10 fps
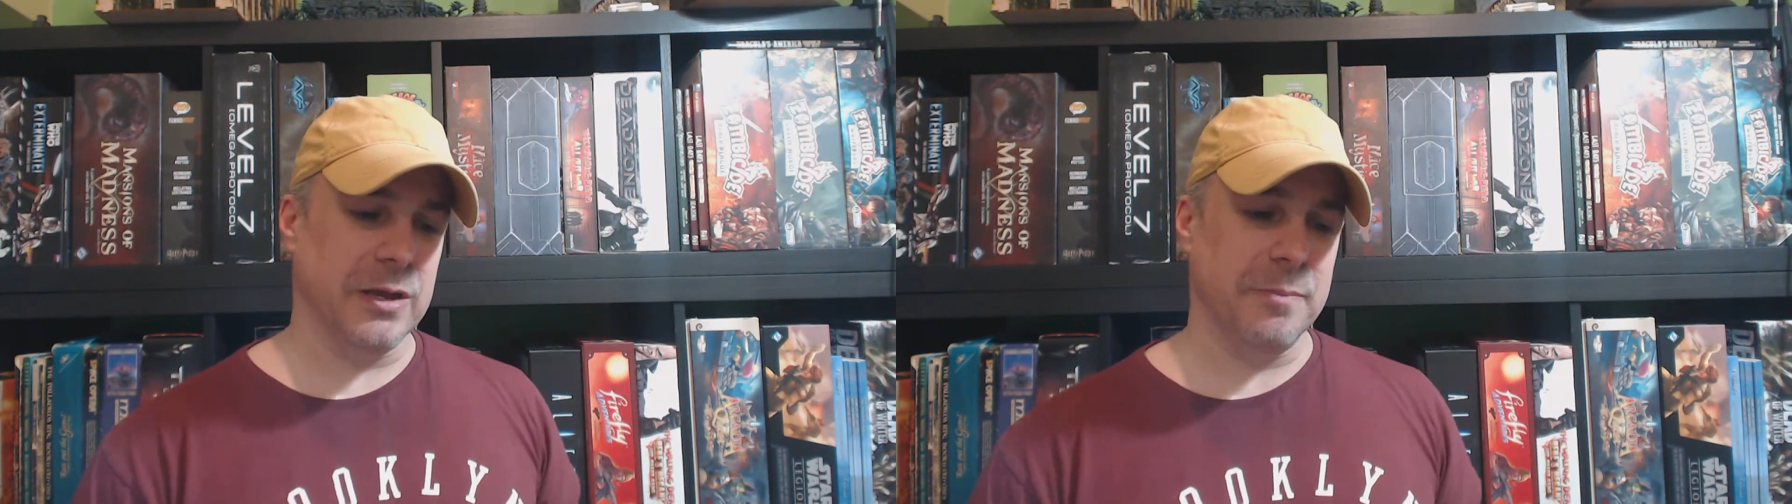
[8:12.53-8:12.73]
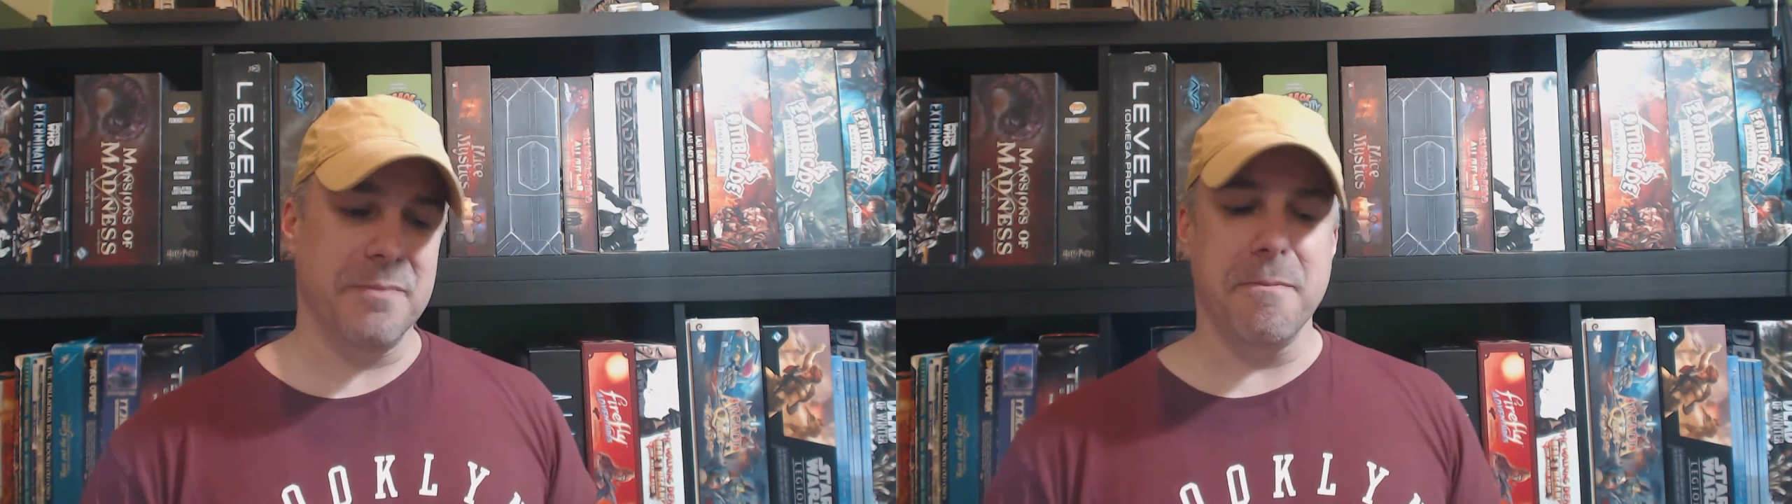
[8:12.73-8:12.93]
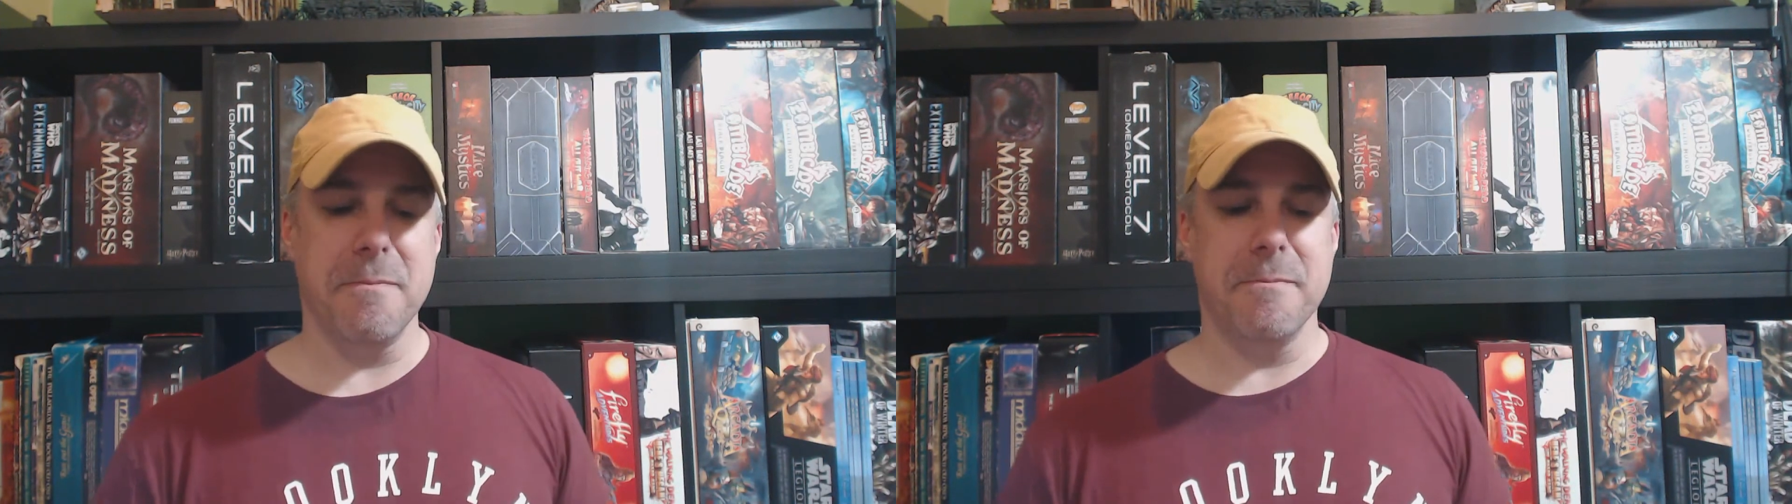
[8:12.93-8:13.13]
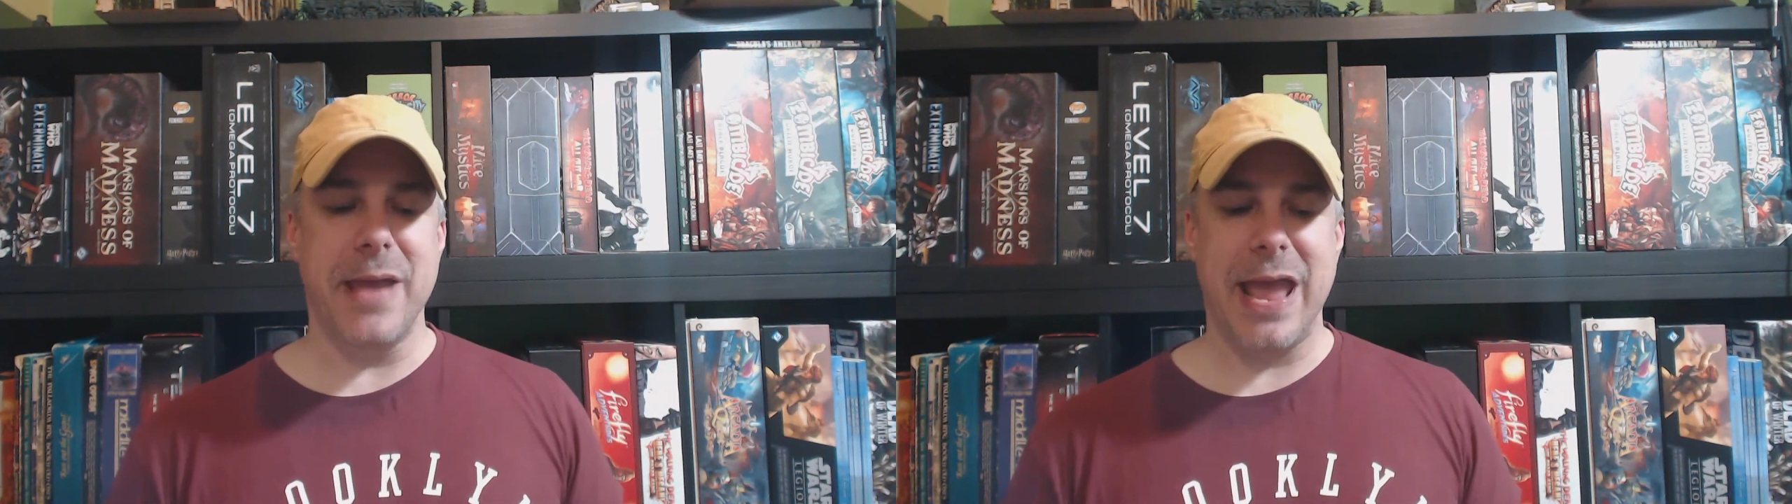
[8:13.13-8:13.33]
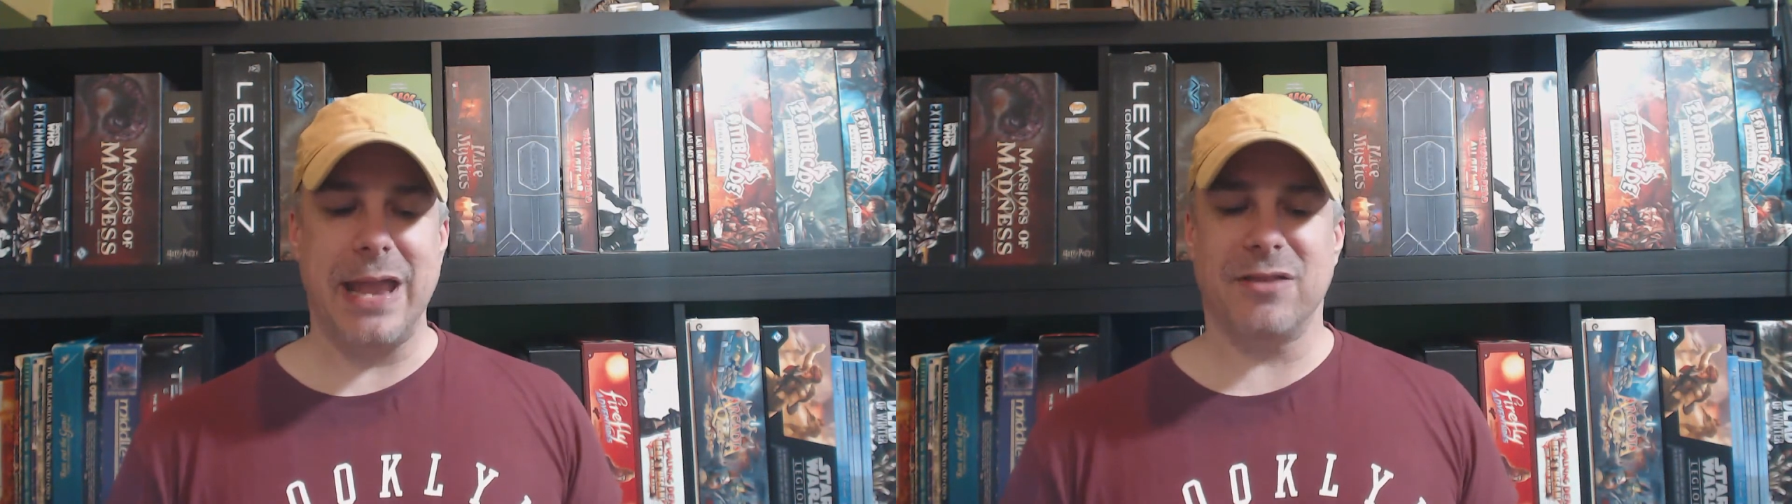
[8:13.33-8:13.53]
to be
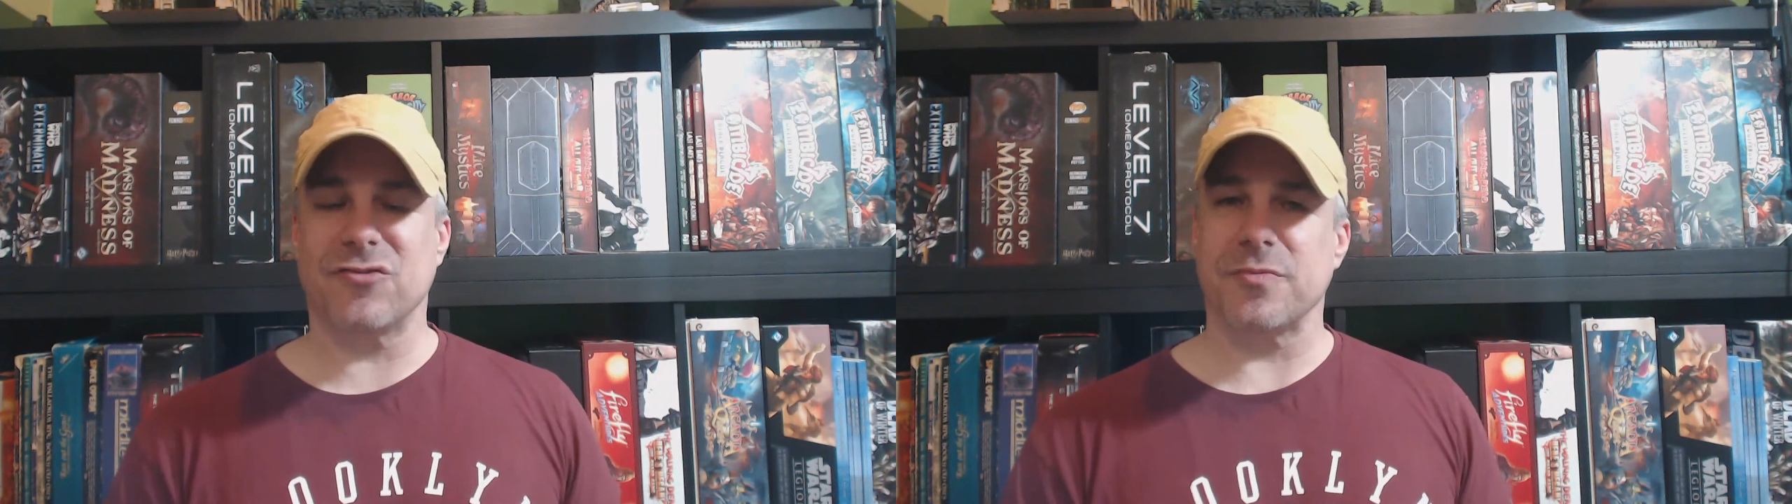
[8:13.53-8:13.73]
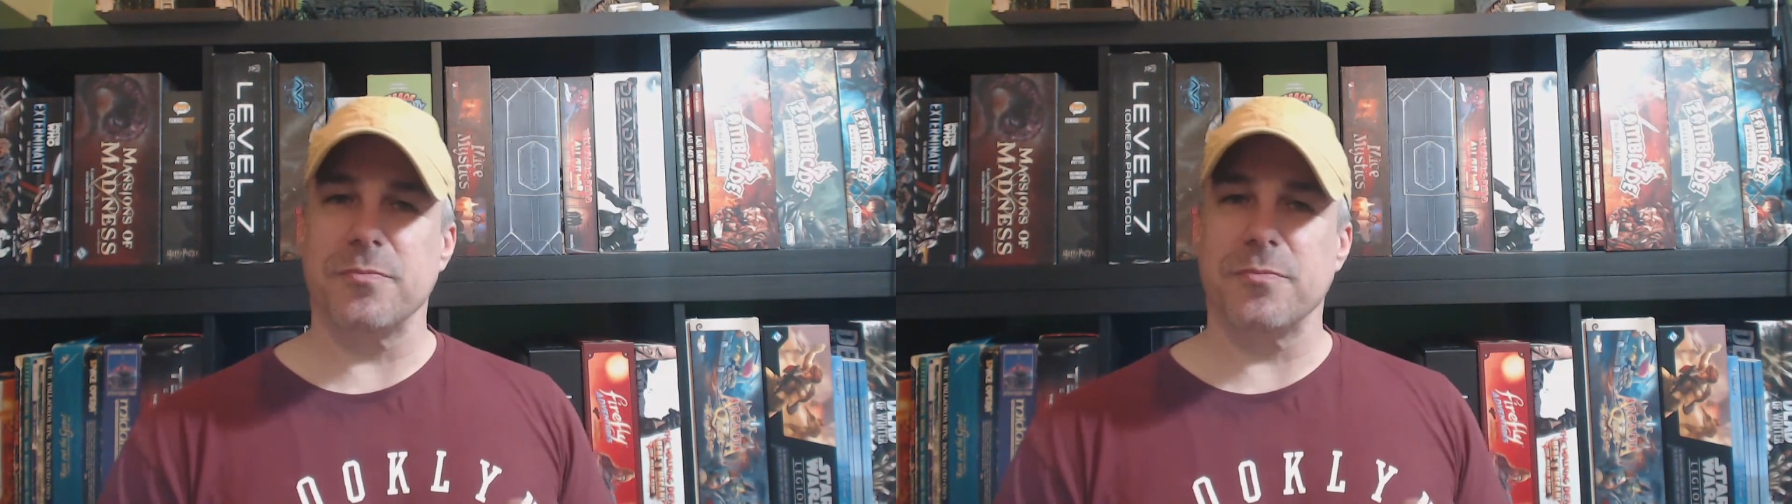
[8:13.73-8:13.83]
much